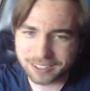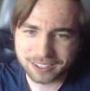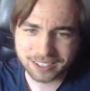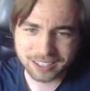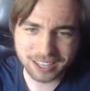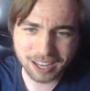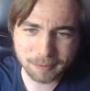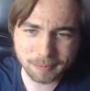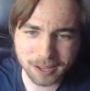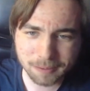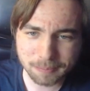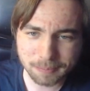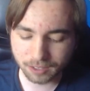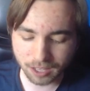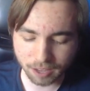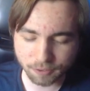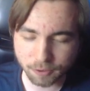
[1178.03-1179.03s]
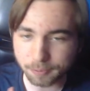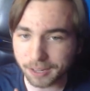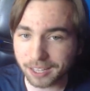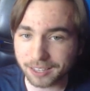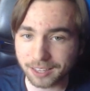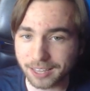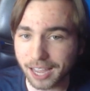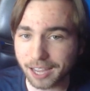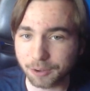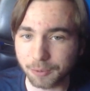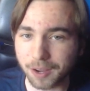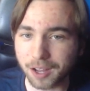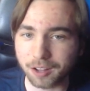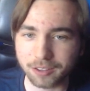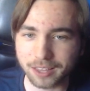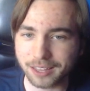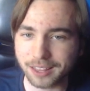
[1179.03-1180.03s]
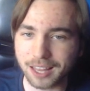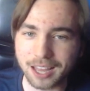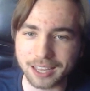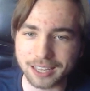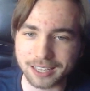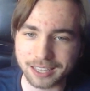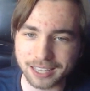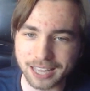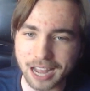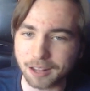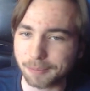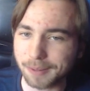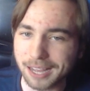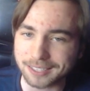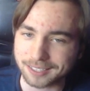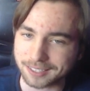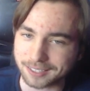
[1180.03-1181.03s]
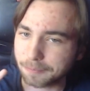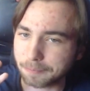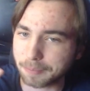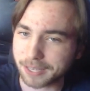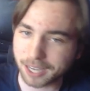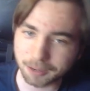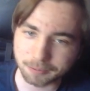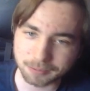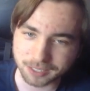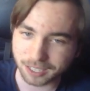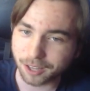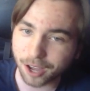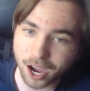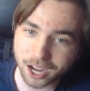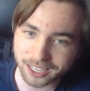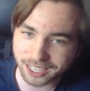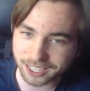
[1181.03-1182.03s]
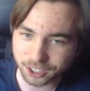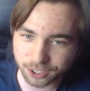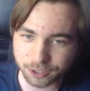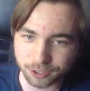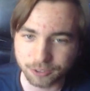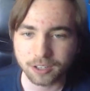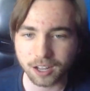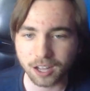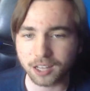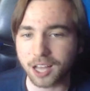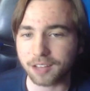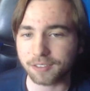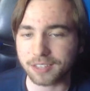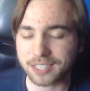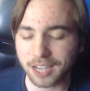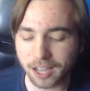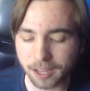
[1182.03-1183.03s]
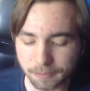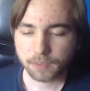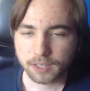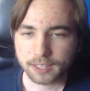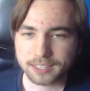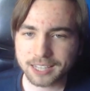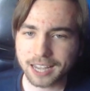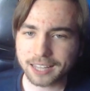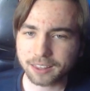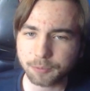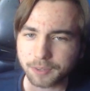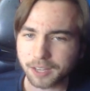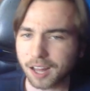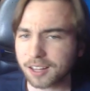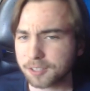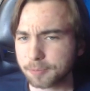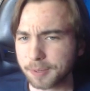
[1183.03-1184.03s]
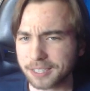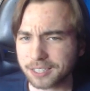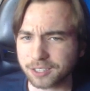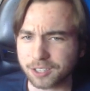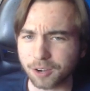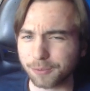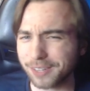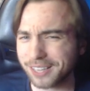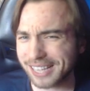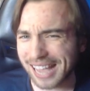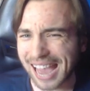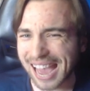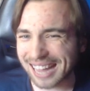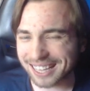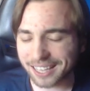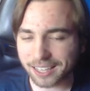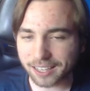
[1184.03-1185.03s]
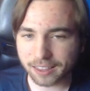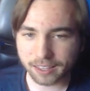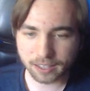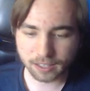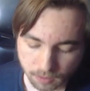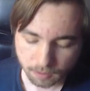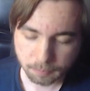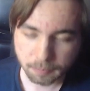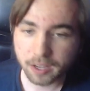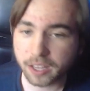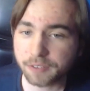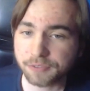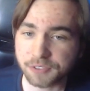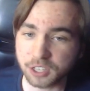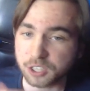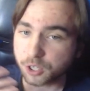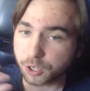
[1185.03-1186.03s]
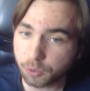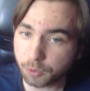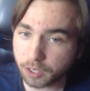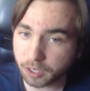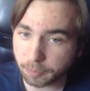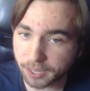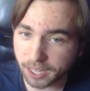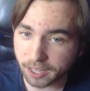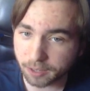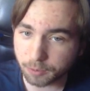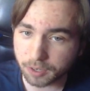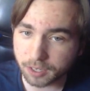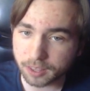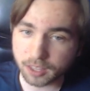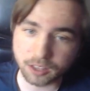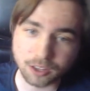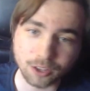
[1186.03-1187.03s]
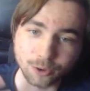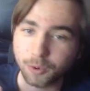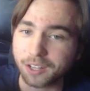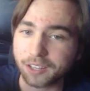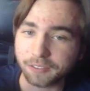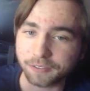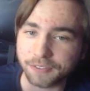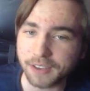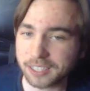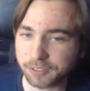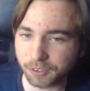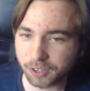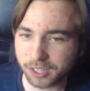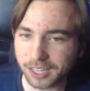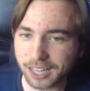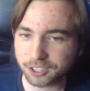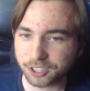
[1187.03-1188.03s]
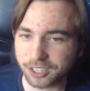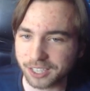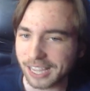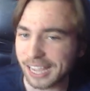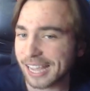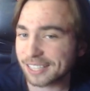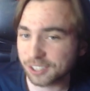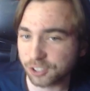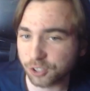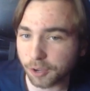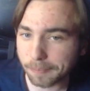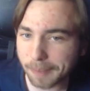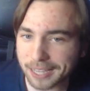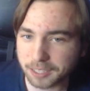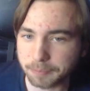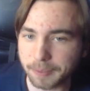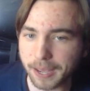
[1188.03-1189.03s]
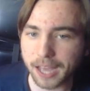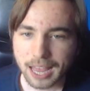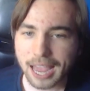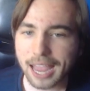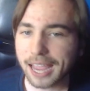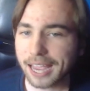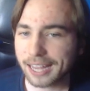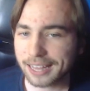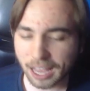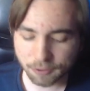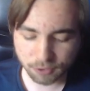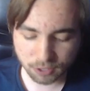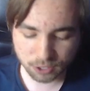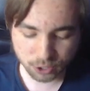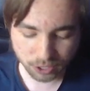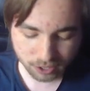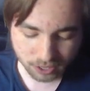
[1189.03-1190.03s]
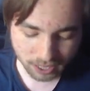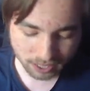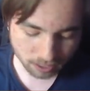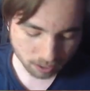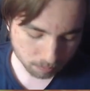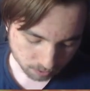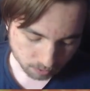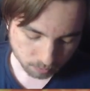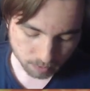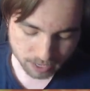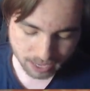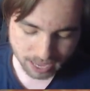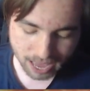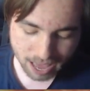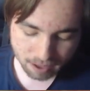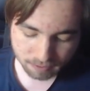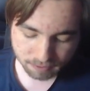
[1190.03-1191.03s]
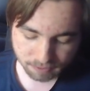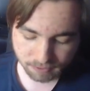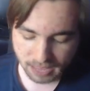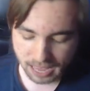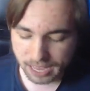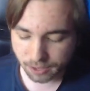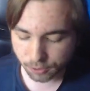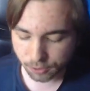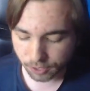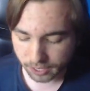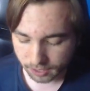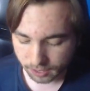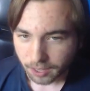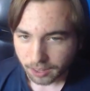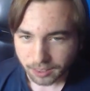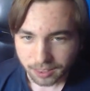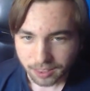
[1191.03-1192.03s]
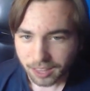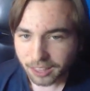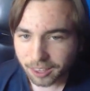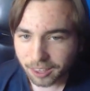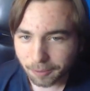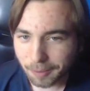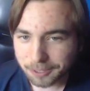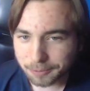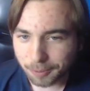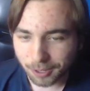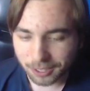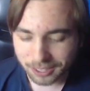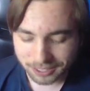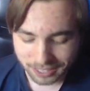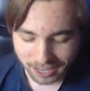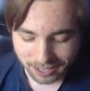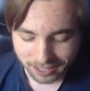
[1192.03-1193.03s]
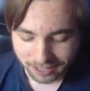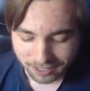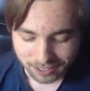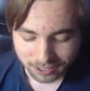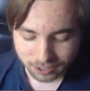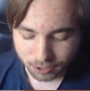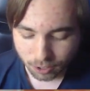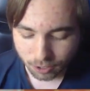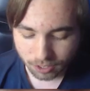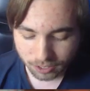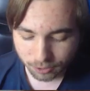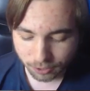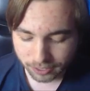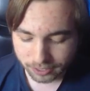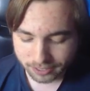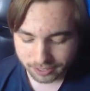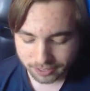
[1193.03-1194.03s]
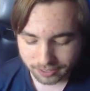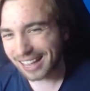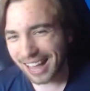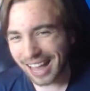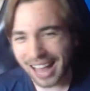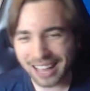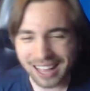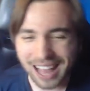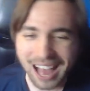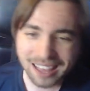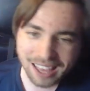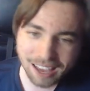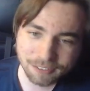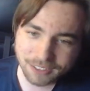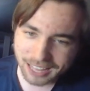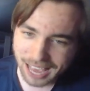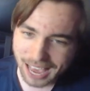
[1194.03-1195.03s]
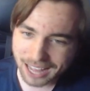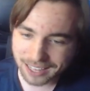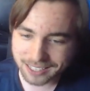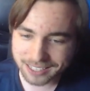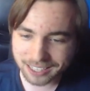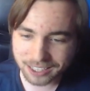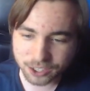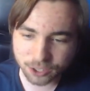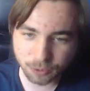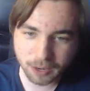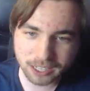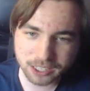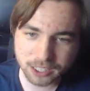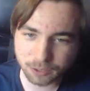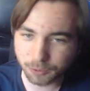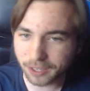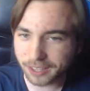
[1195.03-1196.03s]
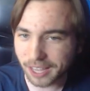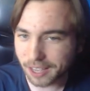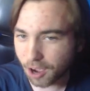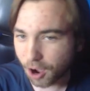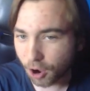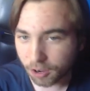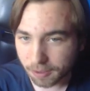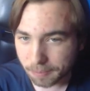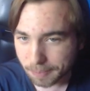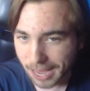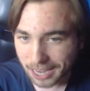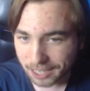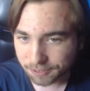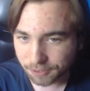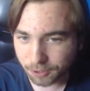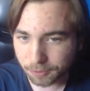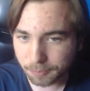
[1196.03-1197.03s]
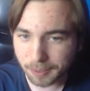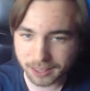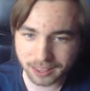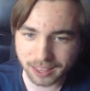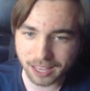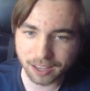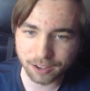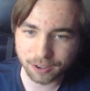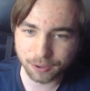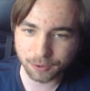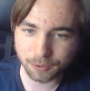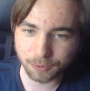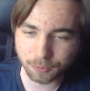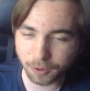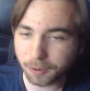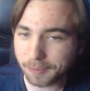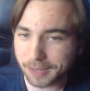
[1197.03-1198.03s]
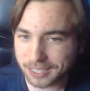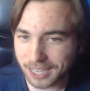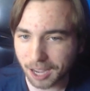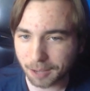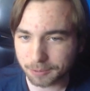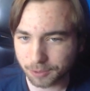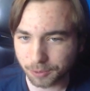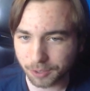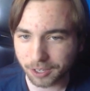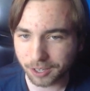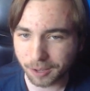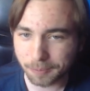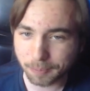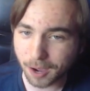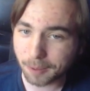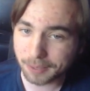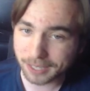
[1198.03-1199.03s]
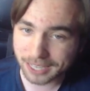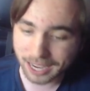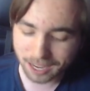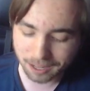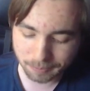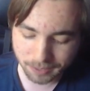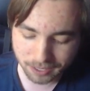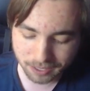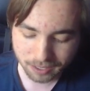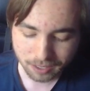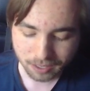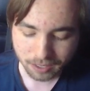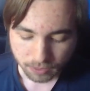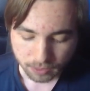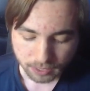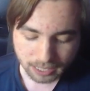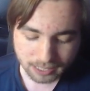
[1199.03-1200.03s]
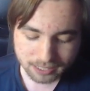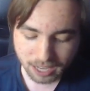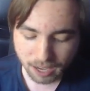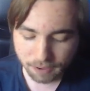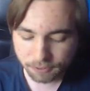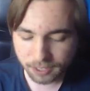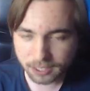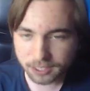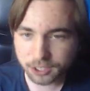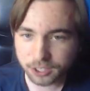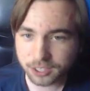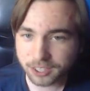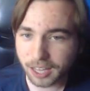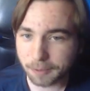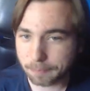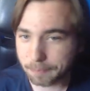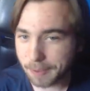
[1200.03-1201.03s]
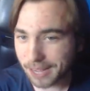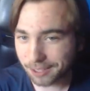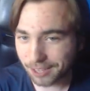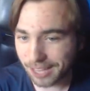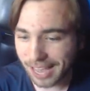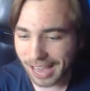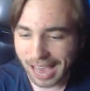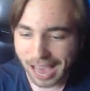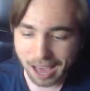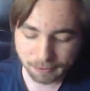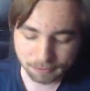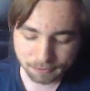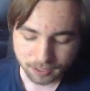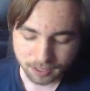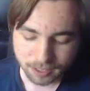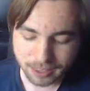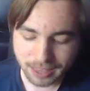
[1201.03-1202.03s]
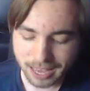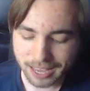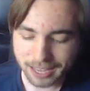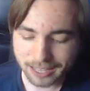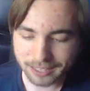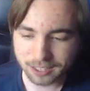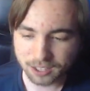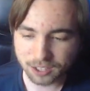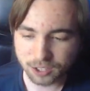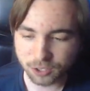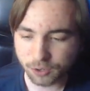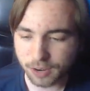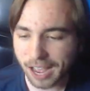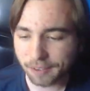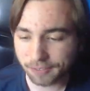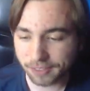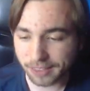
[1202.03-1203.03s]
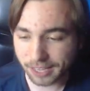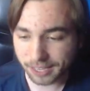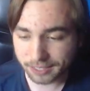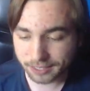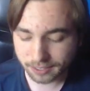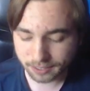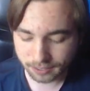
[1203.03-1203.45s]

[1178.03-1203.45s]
come up. If you're playing the deck well, then like Counterblast becomes a non-issue a lot of the time. So yeah, the Regalis pieces don't really add anything, but if you do want to play one, the new one in Festival Collection is your best bet. And now for trigger lineup, we have 8 crit. Nothing much more to say. Soul and crits, I haven't had a situation where they are impactful, but there will be times where it probably can be. It's definitely just like better to have than to have this,